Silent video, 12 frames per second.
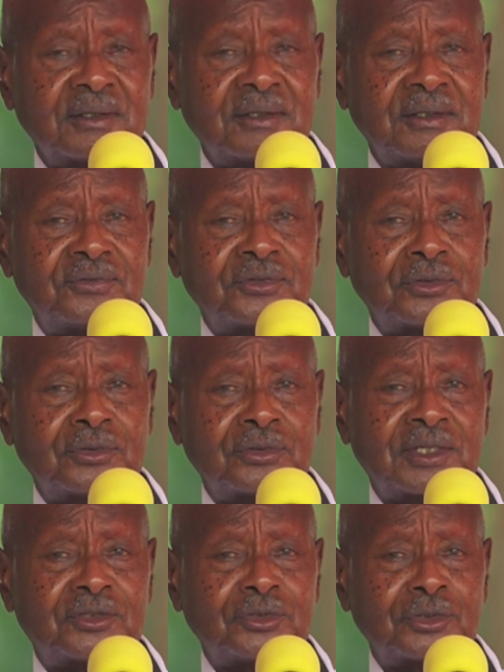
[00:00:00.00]
If you look
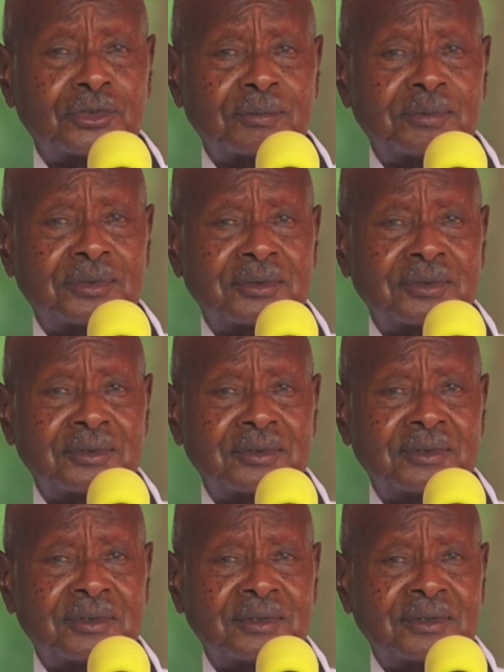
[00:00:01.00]
at Europe,
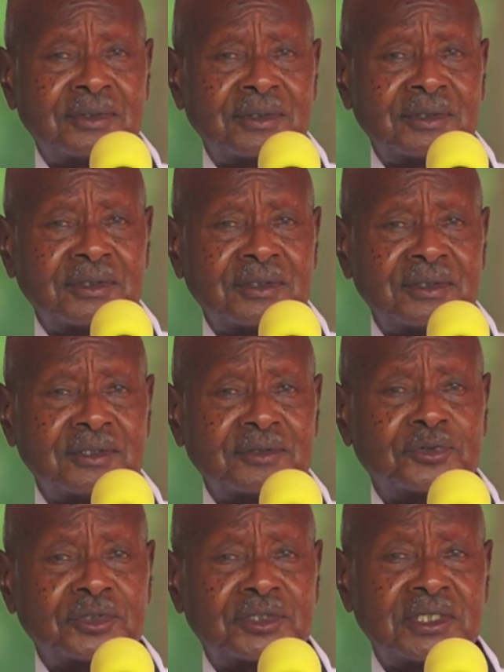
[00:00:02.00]
in
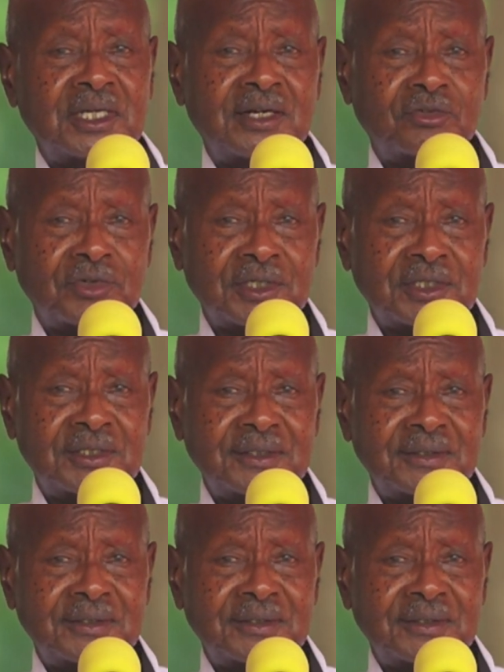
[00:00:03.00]
1400,